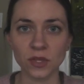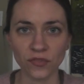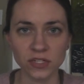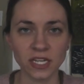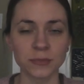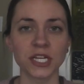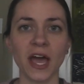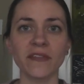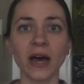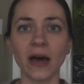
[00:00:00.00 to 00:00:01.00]
the first time she
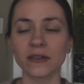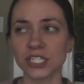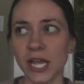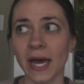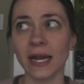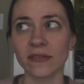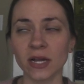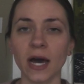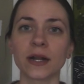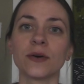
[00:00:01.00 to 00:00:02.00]
had
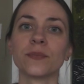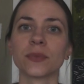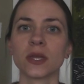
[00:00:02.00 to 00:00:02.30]
avocado,